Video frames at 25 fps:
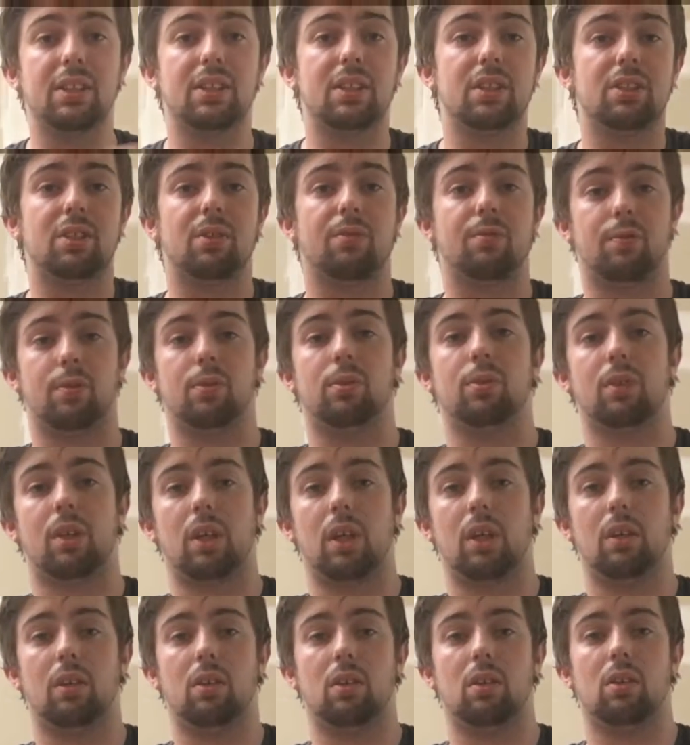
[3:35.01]
it's a
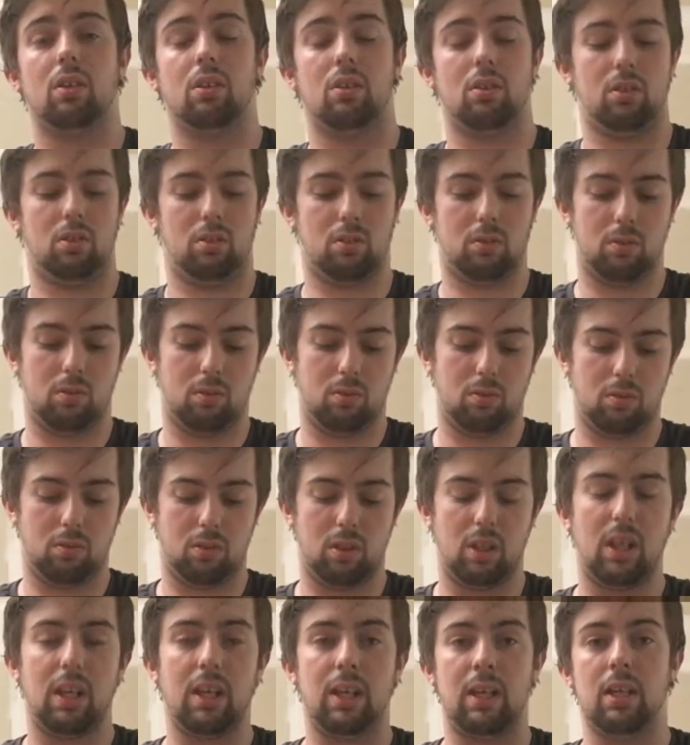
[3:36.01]
4GB
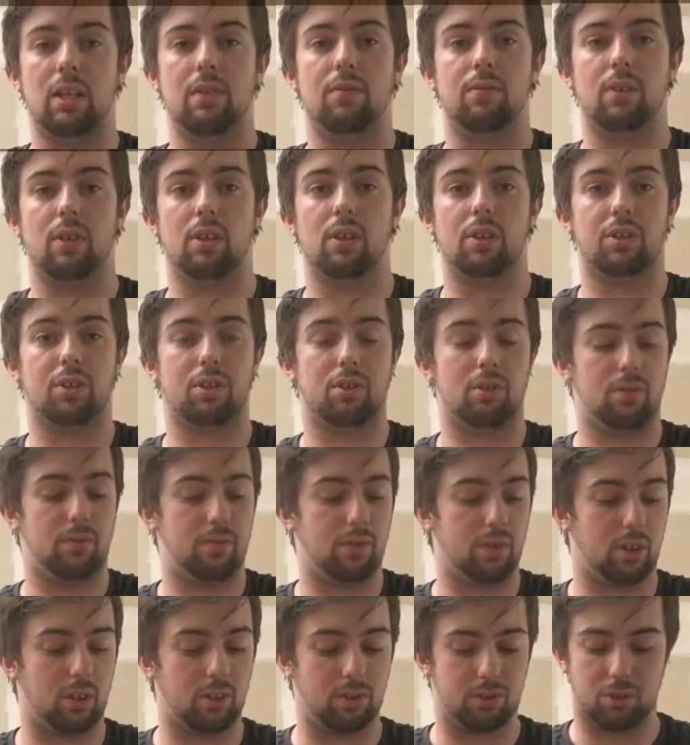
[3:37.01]
E version of
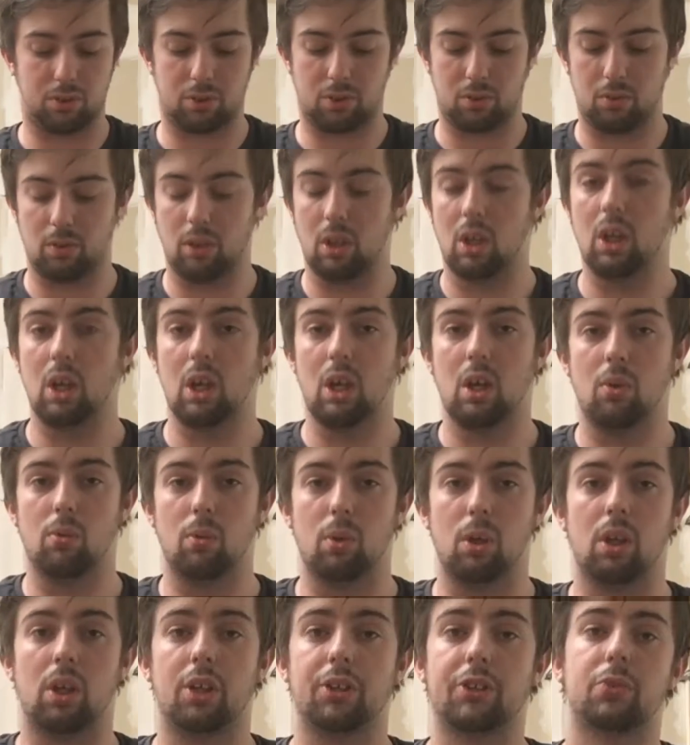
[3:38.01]
the console.
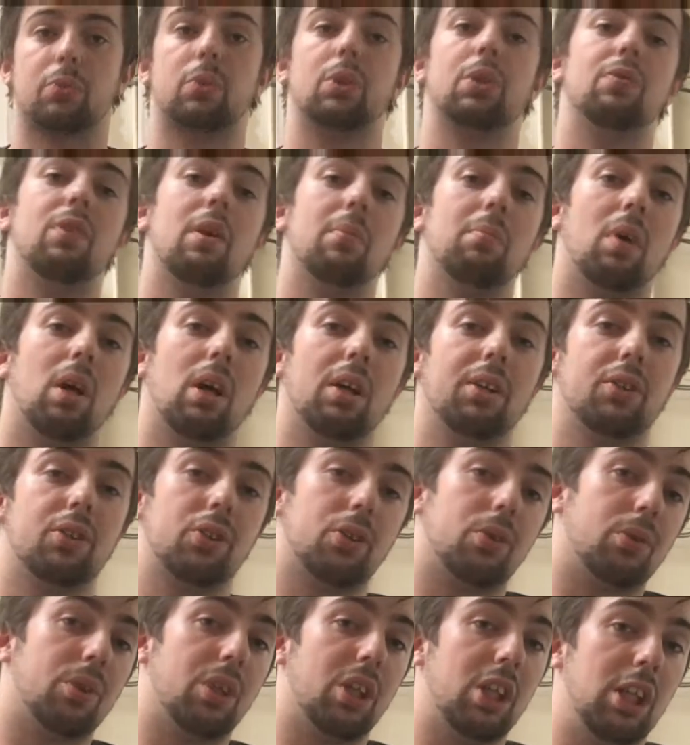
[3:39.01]
The last one of them I
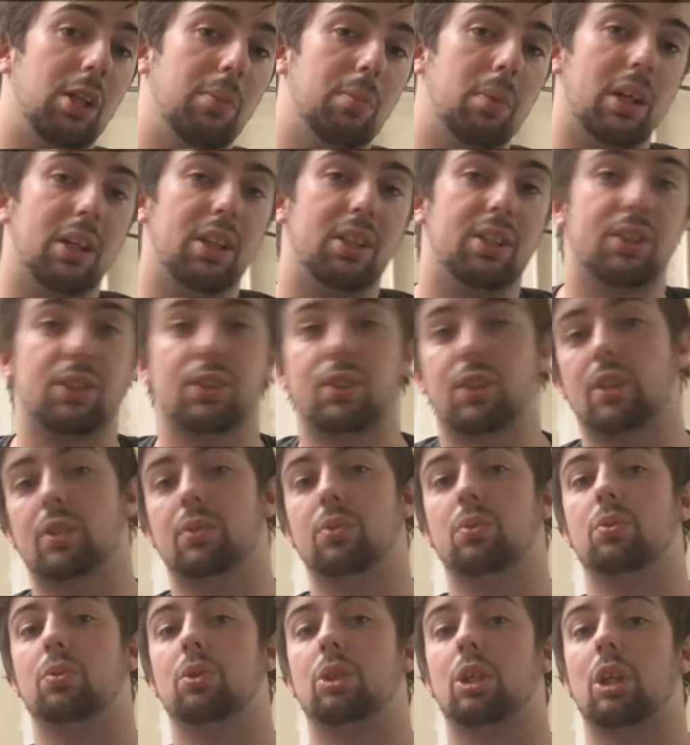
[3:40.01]
saw on eBay
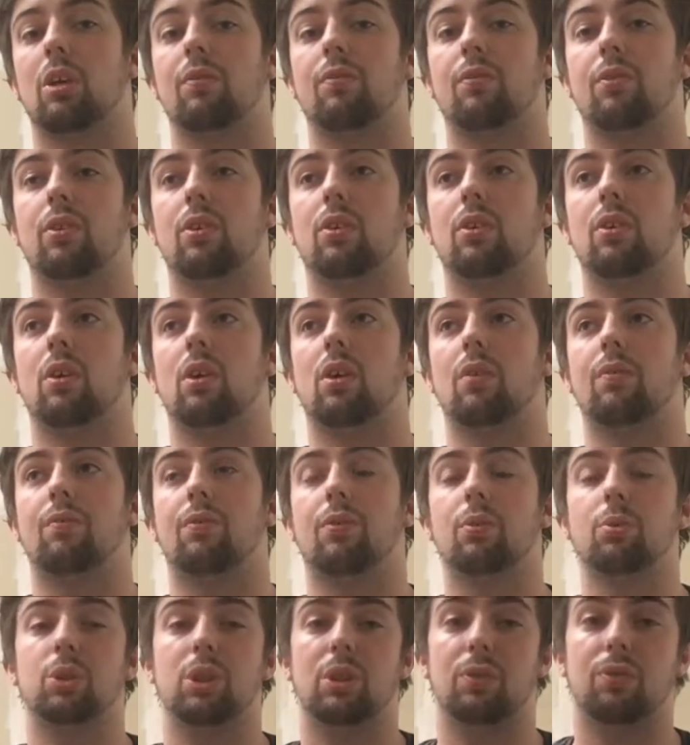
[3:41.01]
sold for
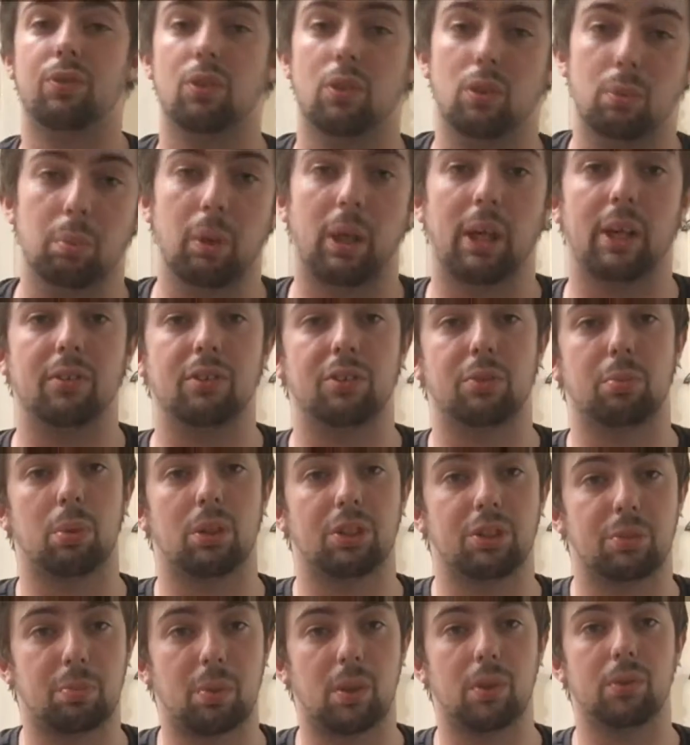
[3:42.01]
£44
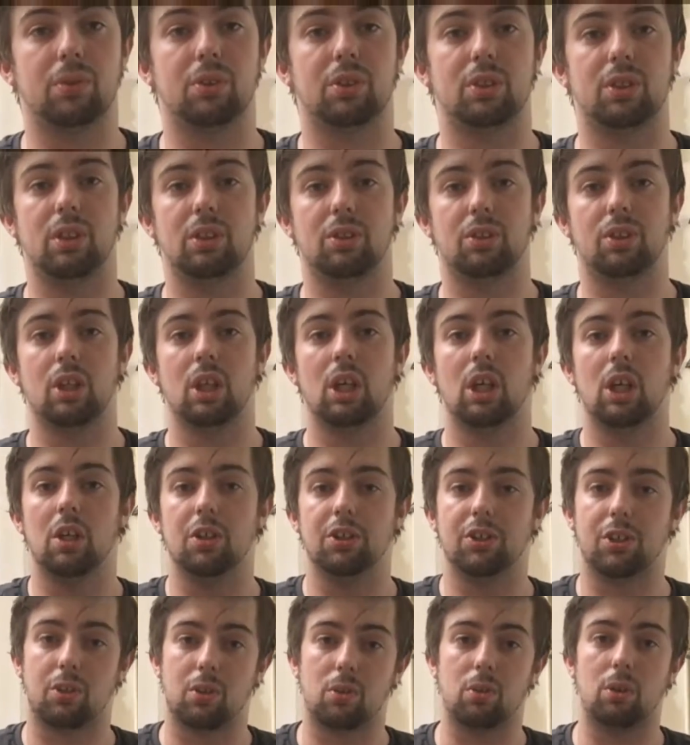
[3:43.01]
plus postage,
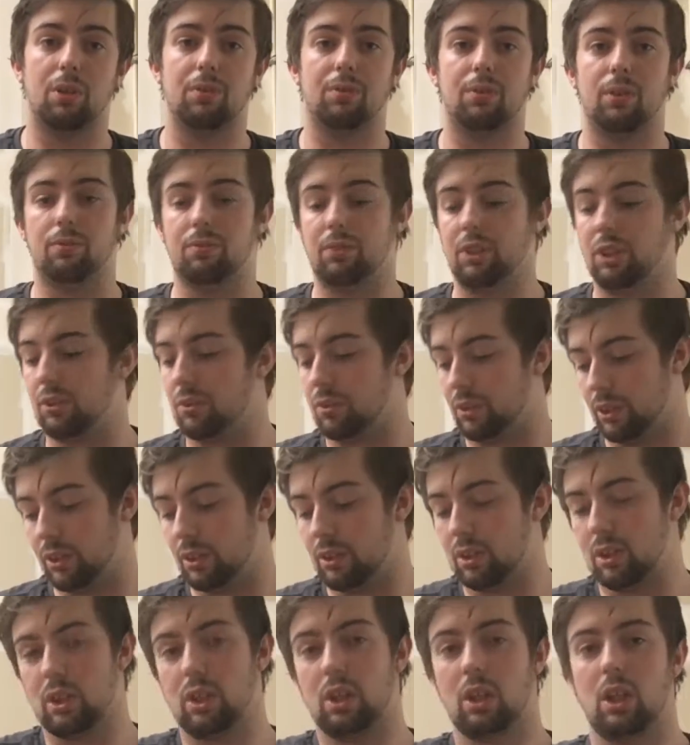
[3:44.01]
so call it 50 quid.
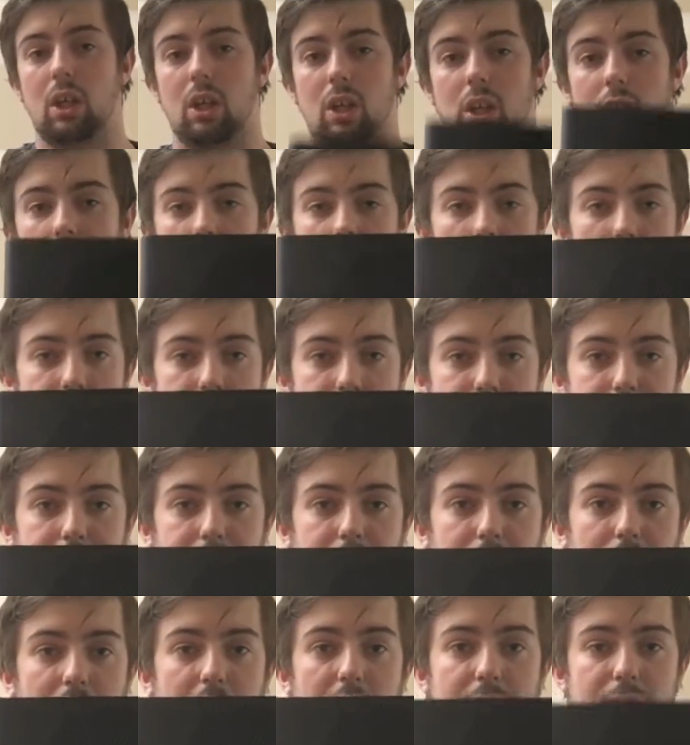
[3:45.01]

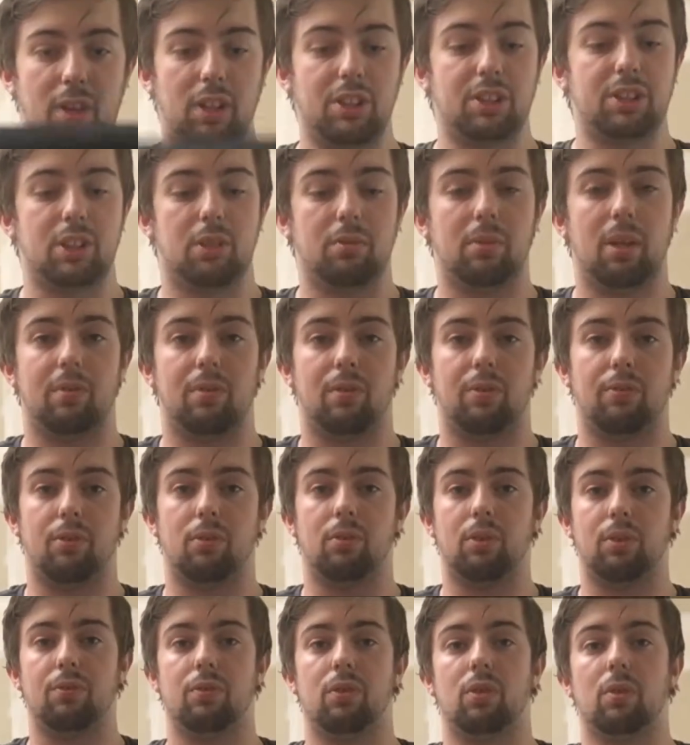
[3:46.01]
If I sell that for
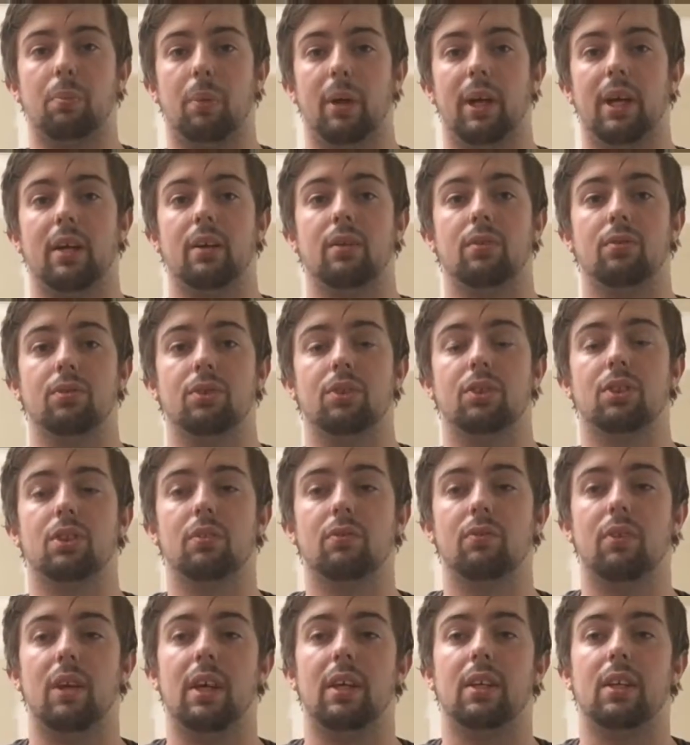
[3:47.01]

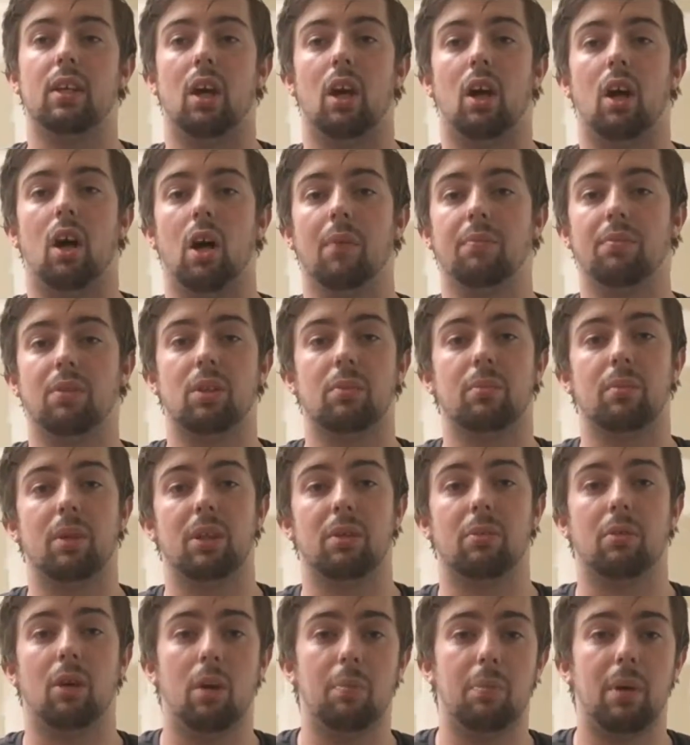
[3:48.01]
£44, then I'm going to
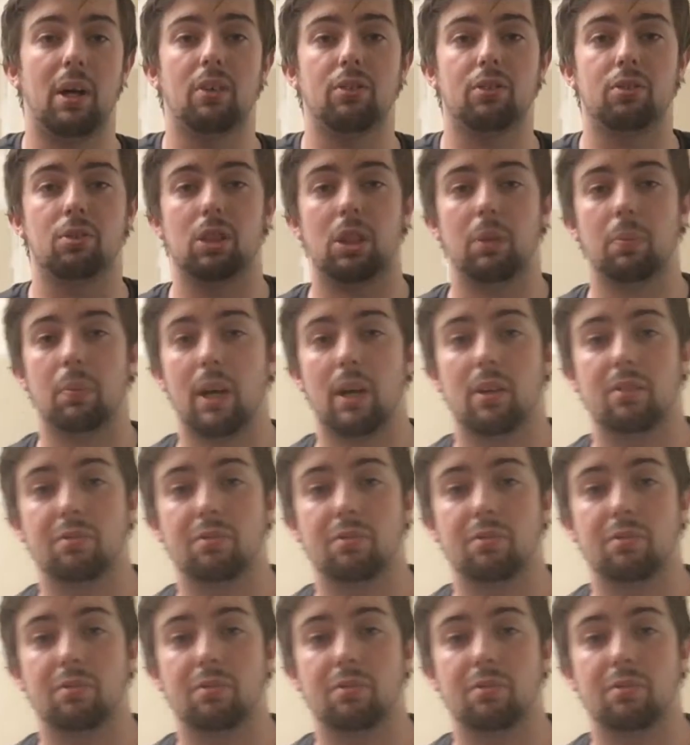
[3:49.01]
make about £20